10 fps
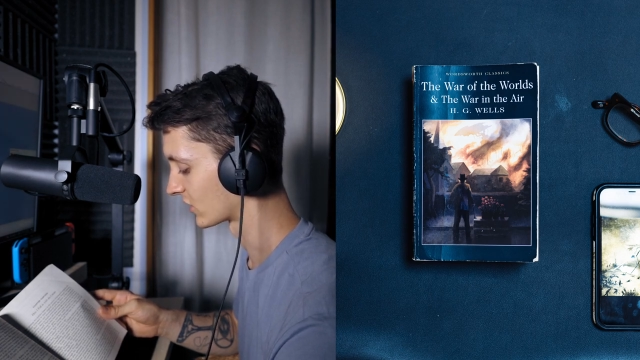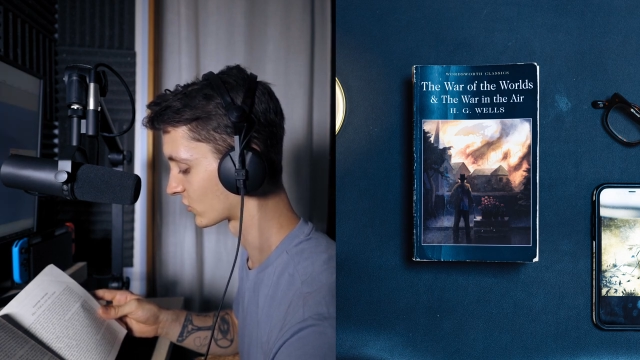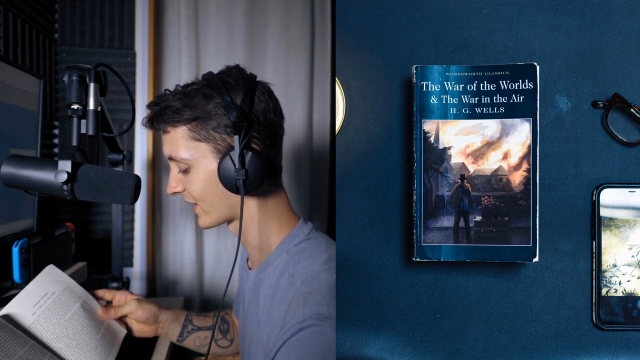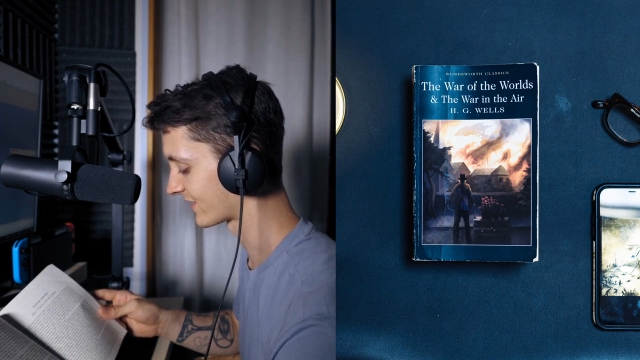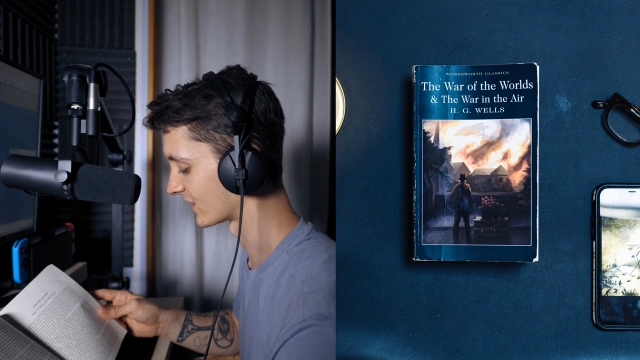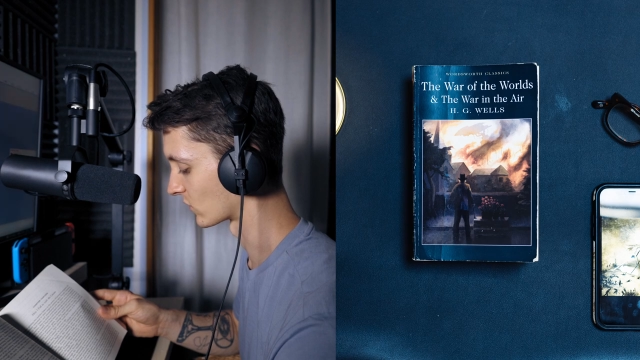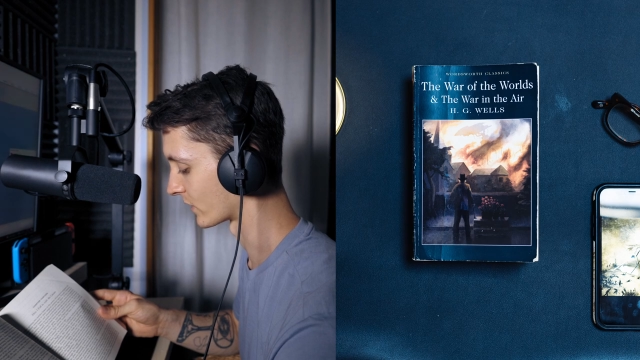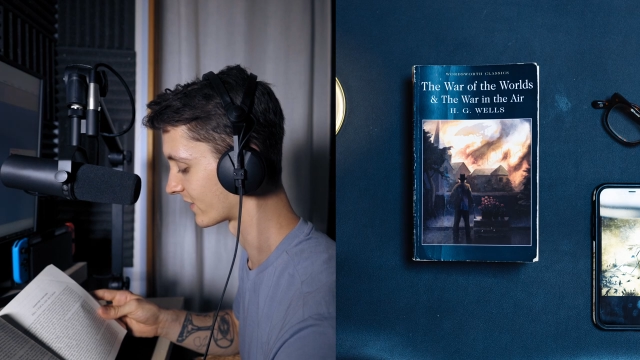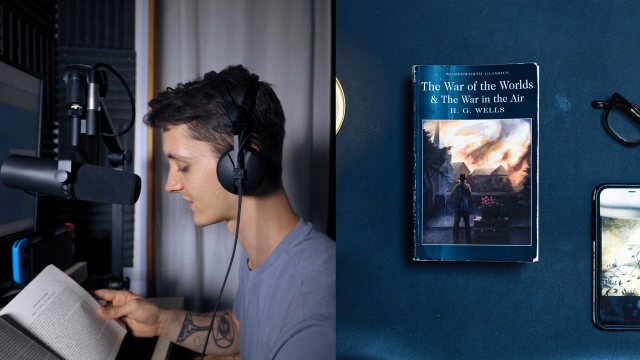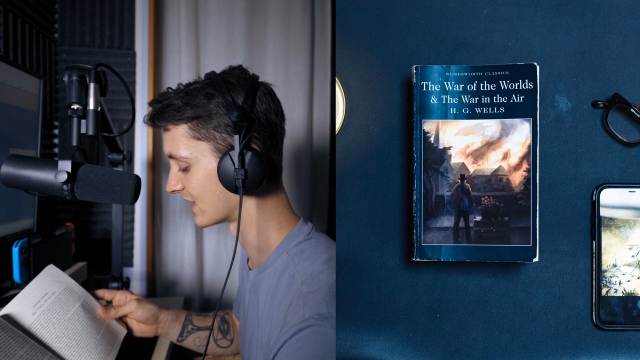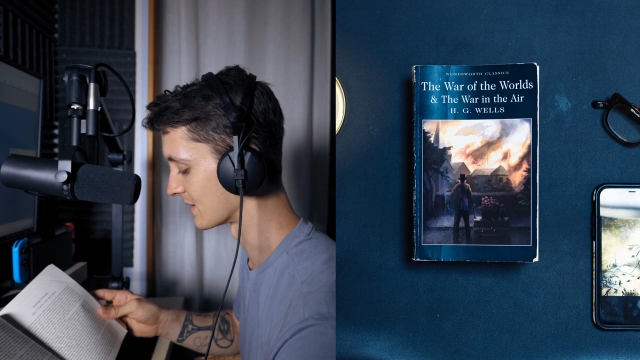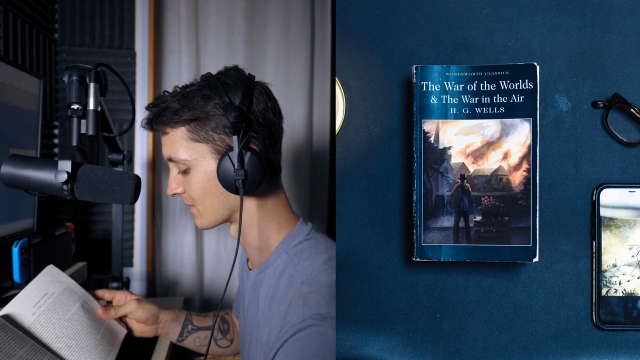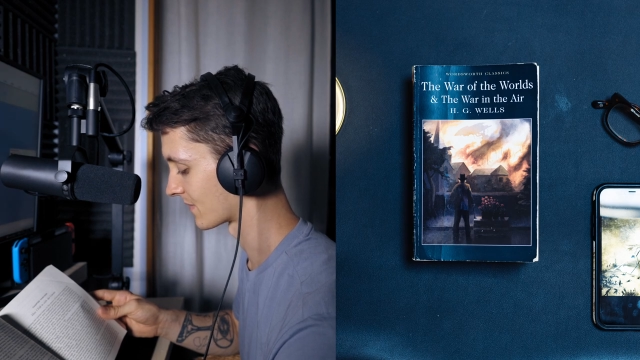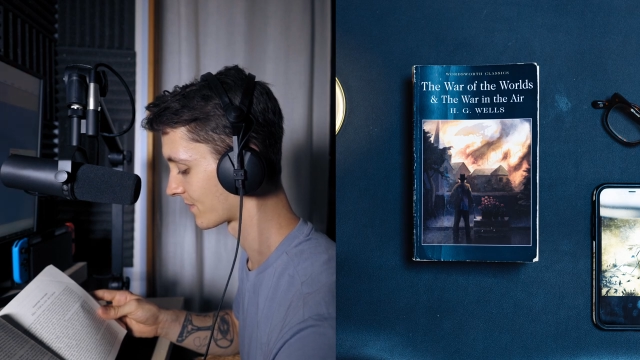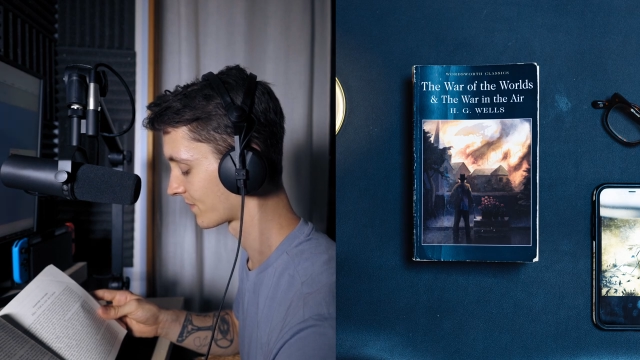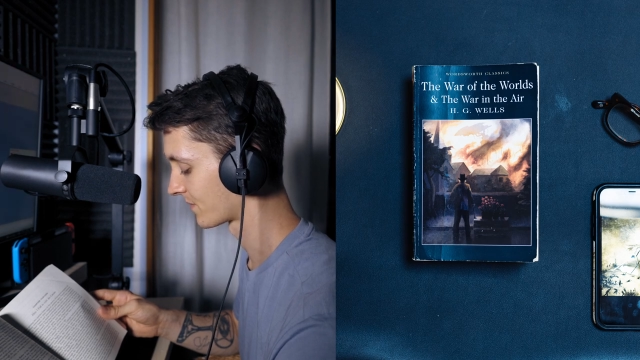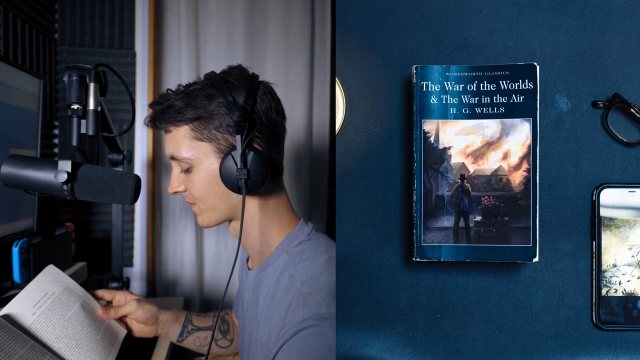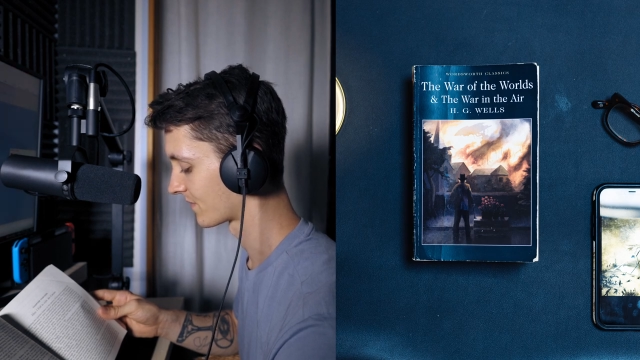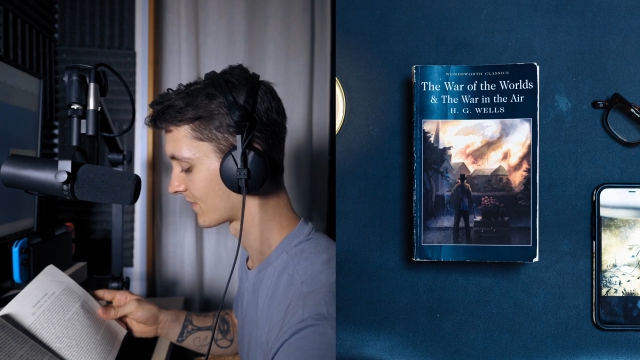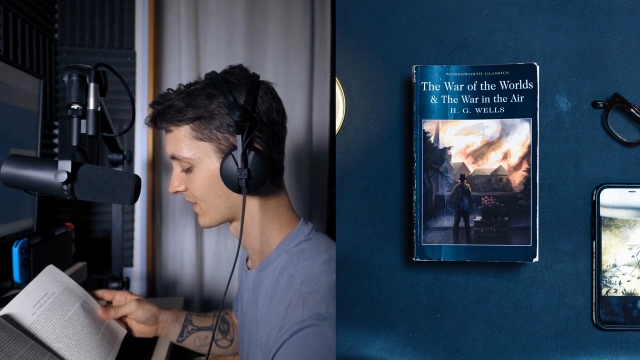crested with steam.
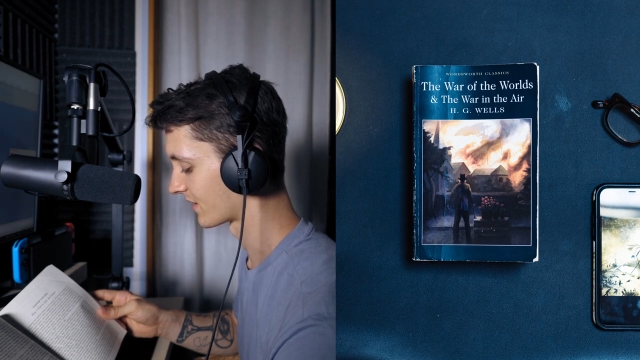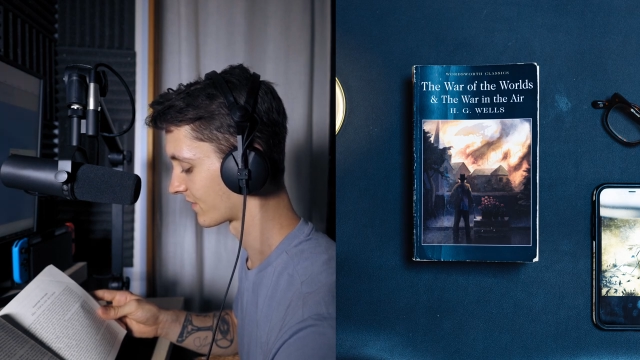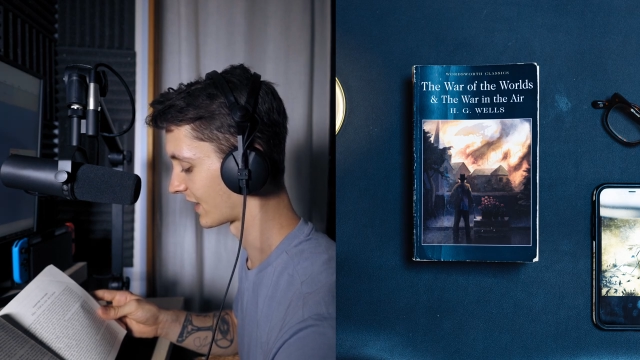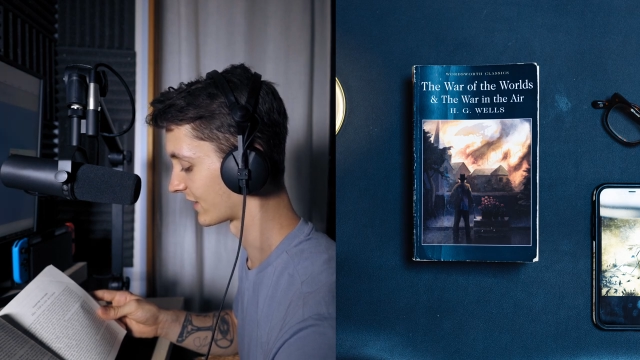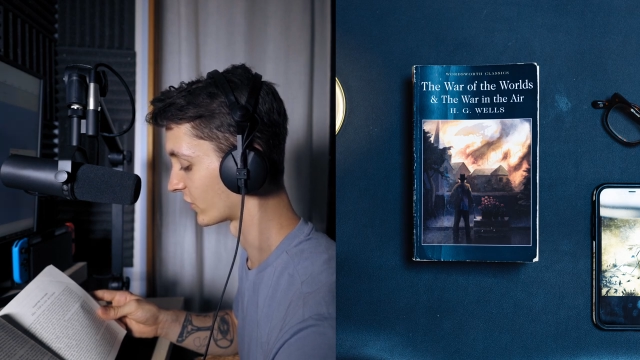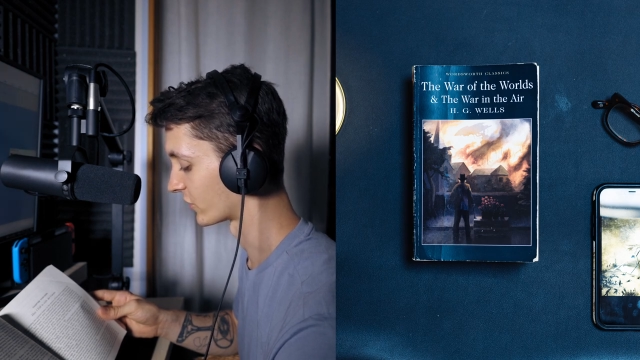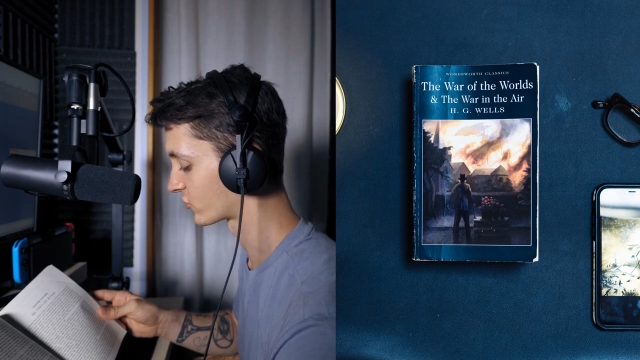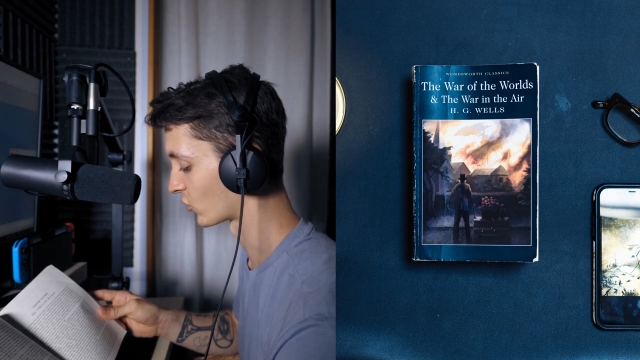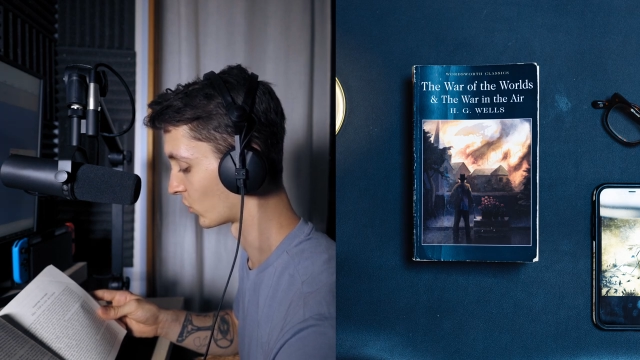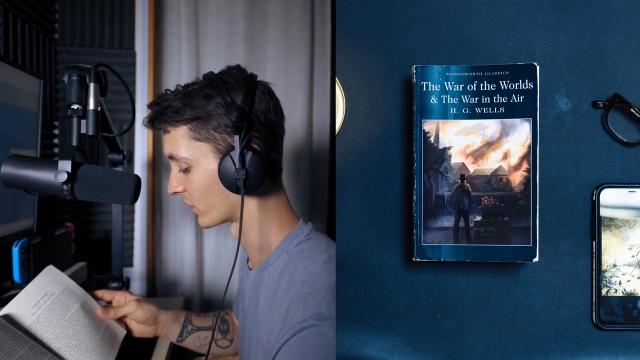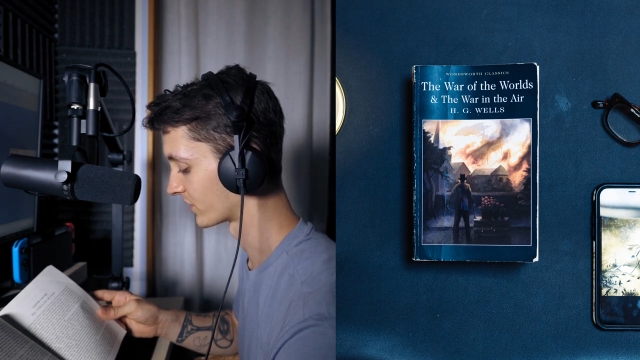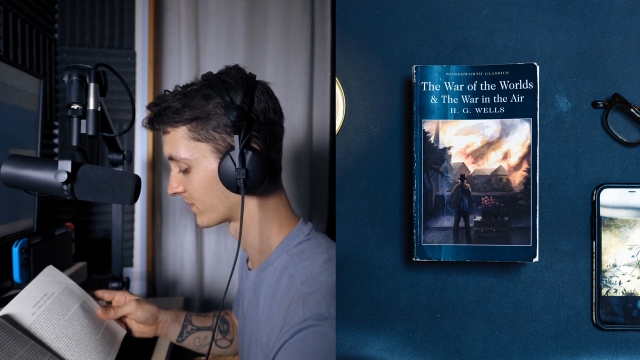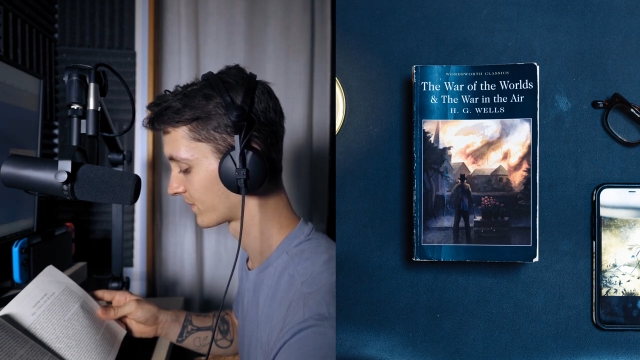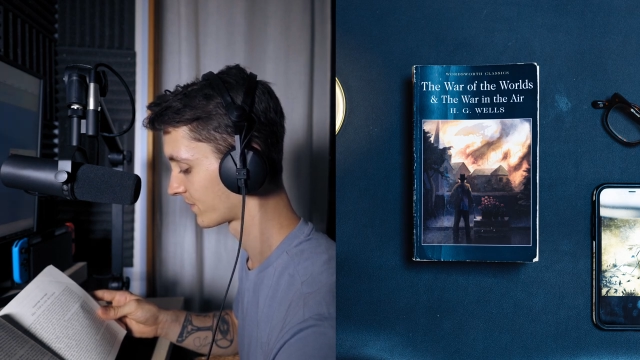I turned shoreward.